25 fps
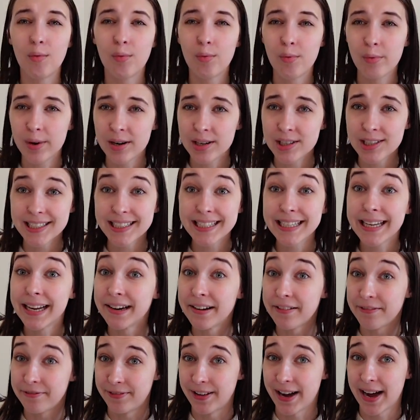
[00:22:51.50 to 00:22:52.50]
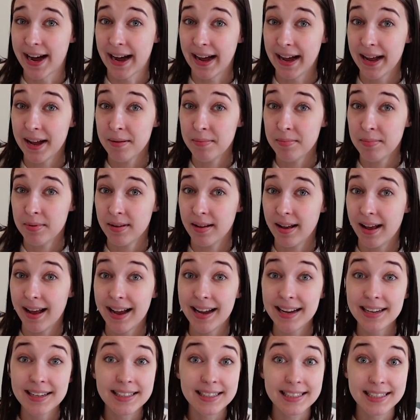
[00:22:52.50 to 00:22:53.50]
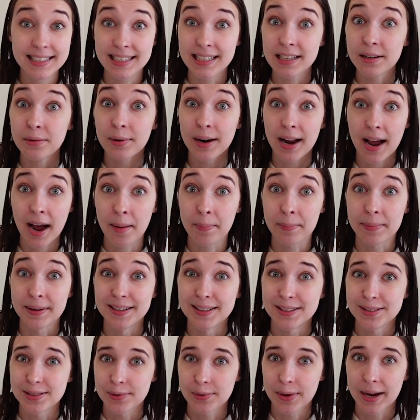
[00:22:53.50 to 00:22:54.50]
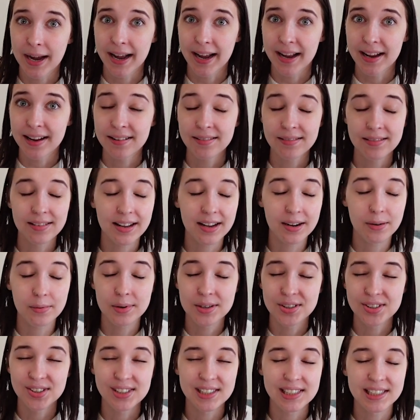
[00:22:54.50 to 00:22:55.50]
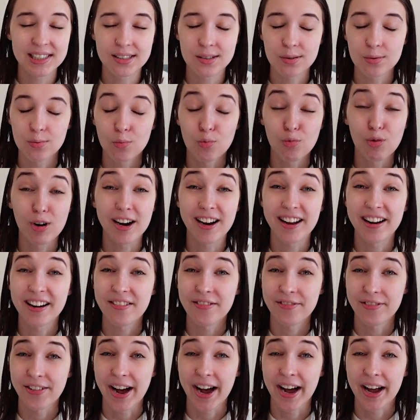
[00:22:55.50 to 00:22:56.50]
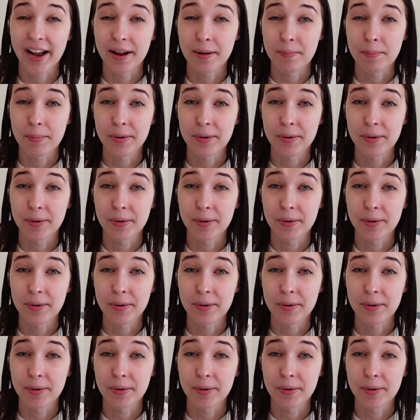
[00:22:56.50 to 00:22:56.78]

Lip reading: We're just going to vibe and see what happens, okay? Like, we're going to vibe.